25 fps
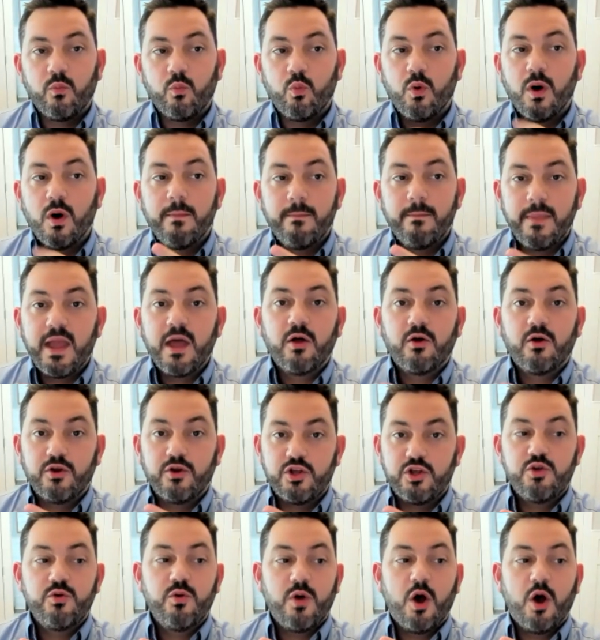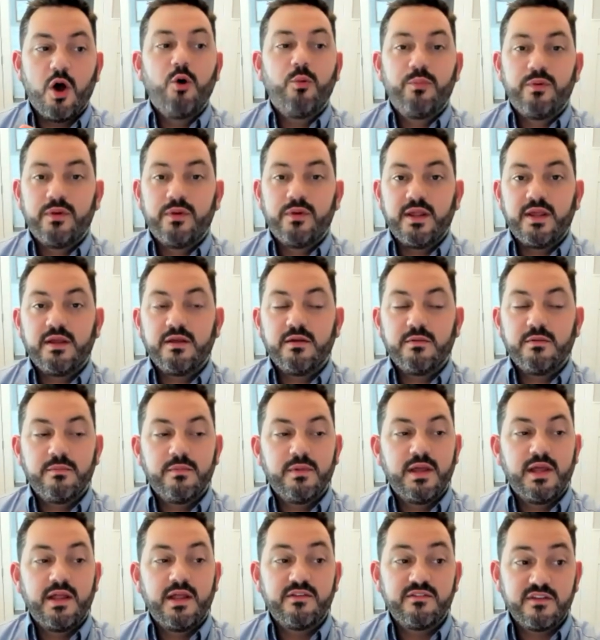What mail are you opening?
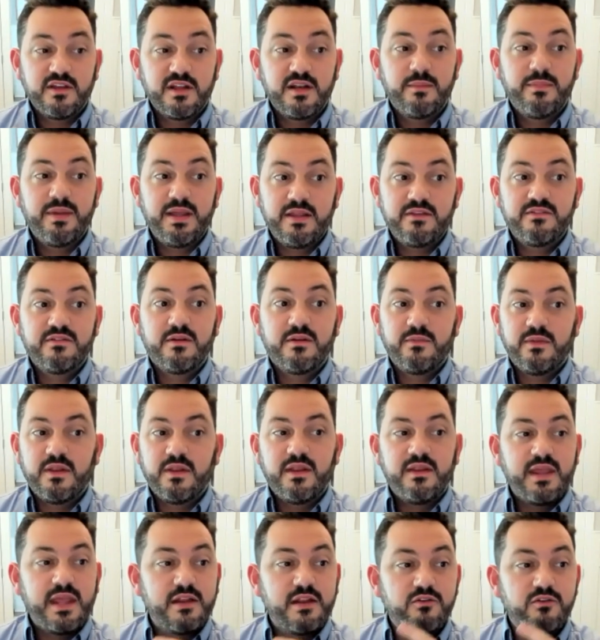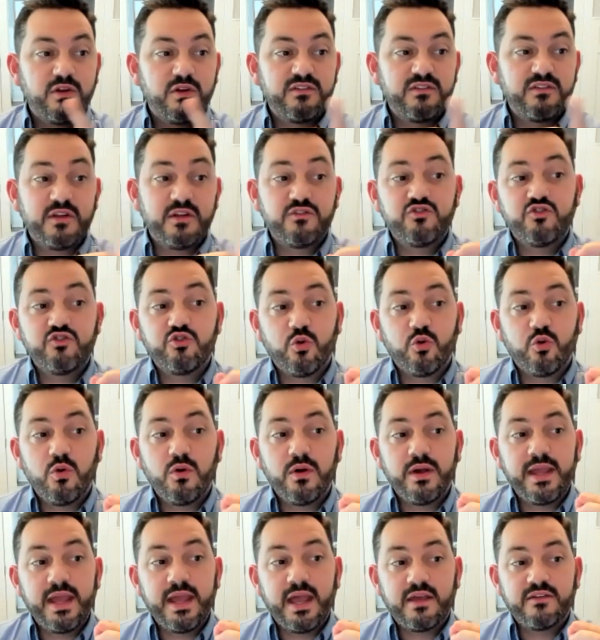It's going to be something that's hand dressed. Now,
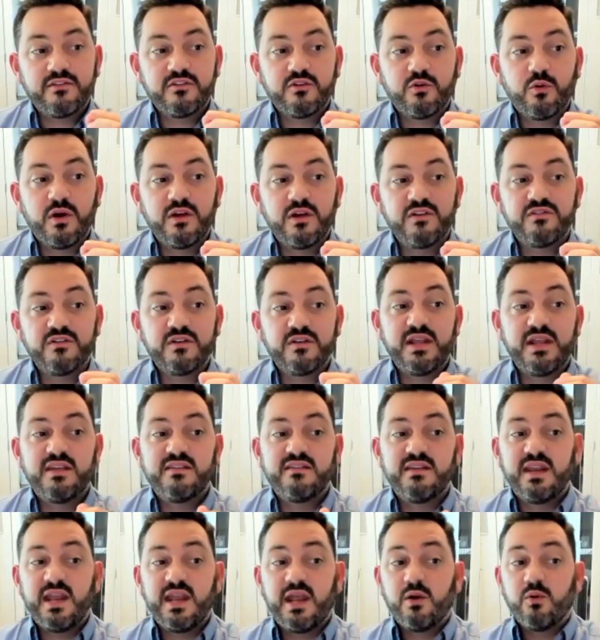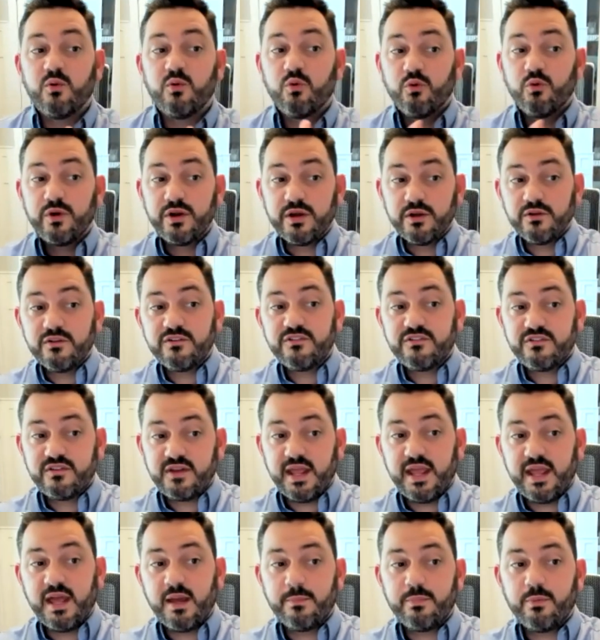Troy asked the question is it a real
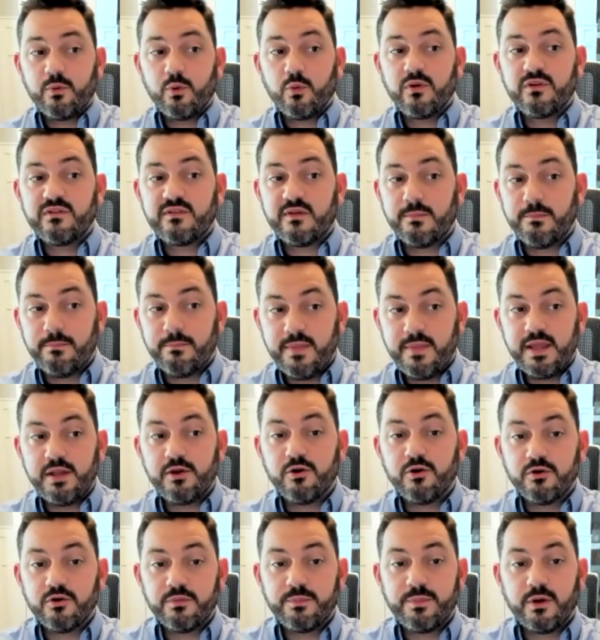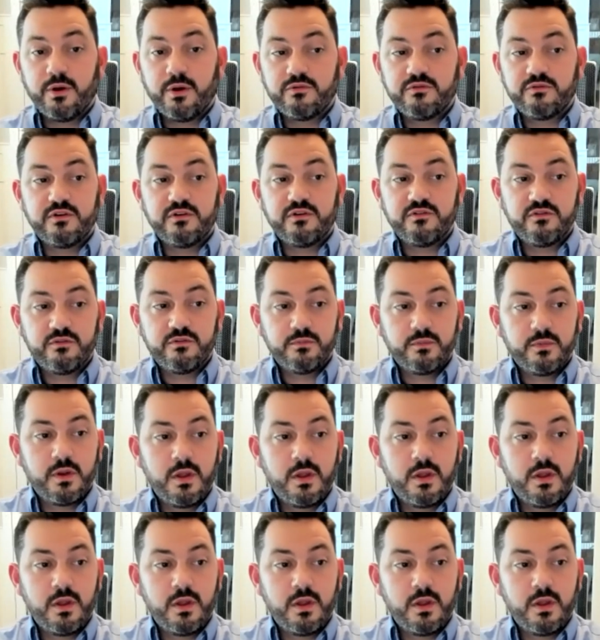stamp or is it metered postage?